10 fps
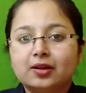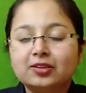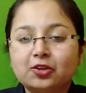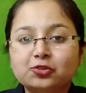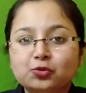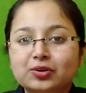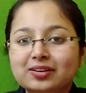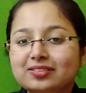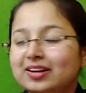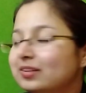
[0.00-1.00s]
Now
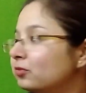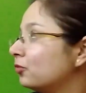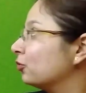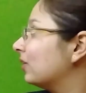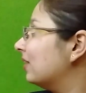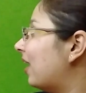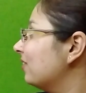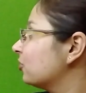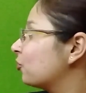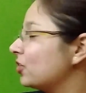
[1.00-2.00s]
students, let's move to the
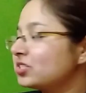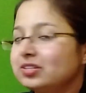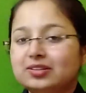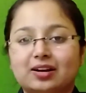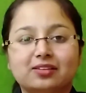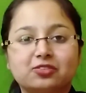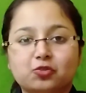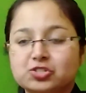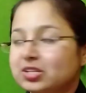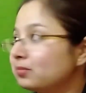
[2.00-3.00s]
last question, that is
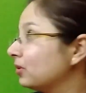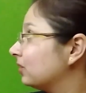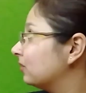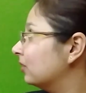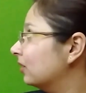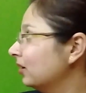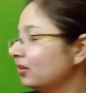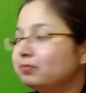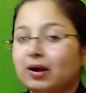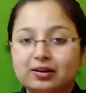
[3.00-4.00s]
question number 3,
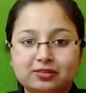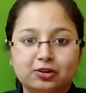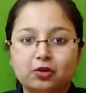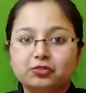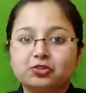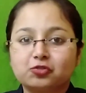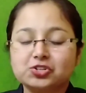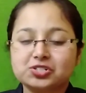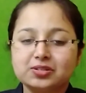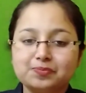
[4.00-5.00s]
part 3 of this
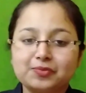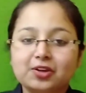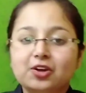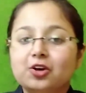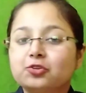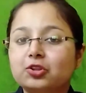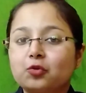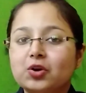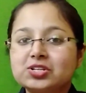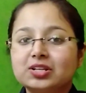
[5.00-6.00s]
question. So the
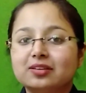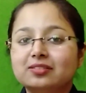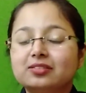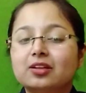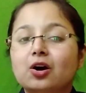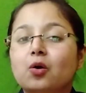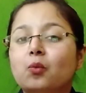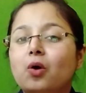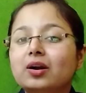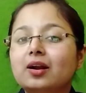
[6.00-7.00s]
question is,
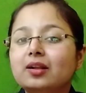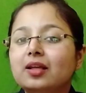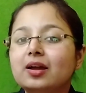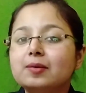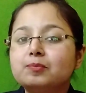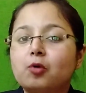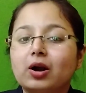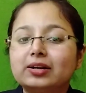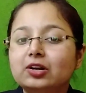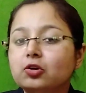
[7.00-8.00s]
what are the
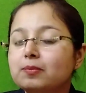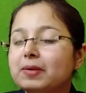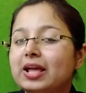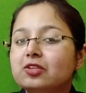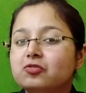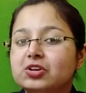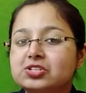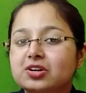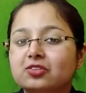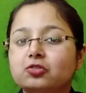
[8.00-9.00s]
important or main
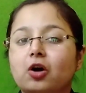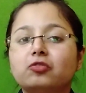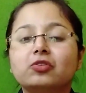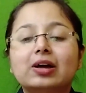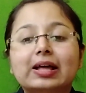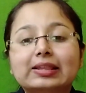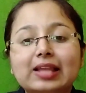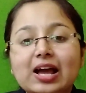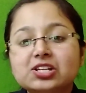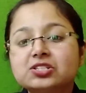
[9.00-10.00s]
features of
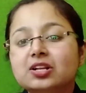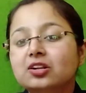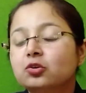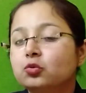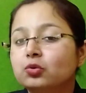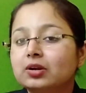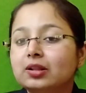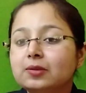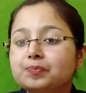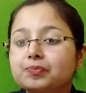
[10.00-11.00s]
National Rural